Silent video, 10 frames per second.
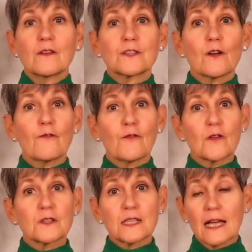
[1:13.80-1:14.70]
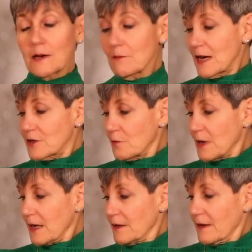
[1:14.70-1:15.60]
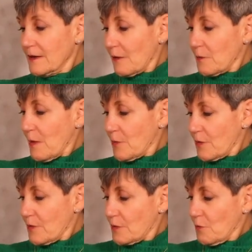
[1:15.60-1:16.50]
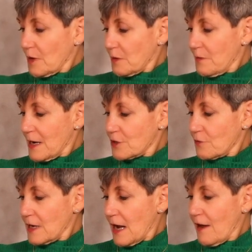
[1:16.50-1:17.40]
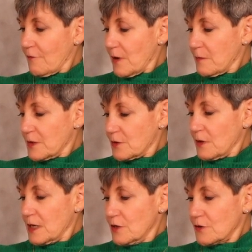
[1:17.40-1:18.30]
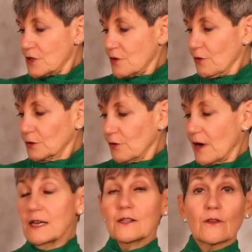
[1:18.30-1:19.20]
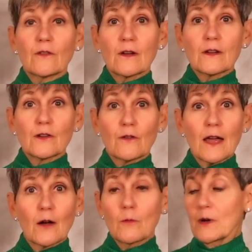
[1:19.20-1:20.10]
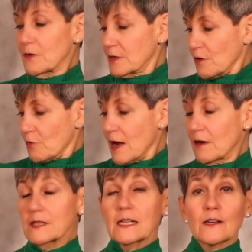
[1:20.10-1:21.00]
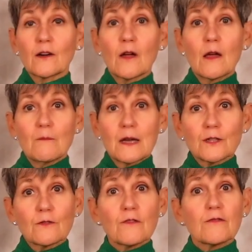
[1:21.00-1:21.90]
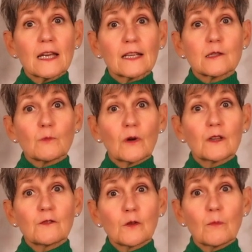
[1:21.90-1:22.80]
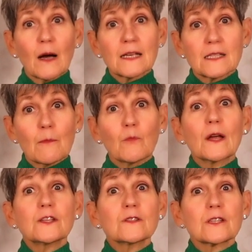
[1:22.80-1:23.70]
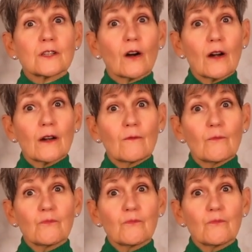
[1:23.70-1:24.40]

So first take a measurement. Now remember, you want to measure it halfway between your shoulder and your elbow, so around here. Measure the thickest point of your bicep when you start.